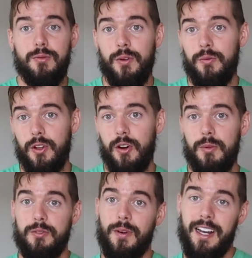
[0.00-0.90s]
one with our
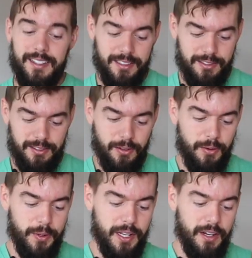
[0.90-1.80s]
elbows behind us, so
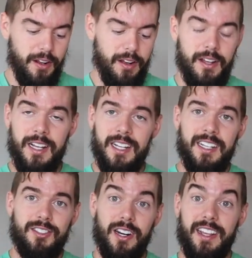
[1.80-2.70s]
we
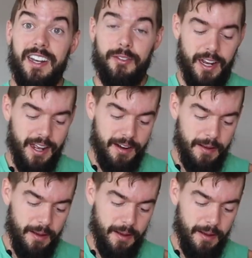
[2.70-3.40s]
try to hit every head.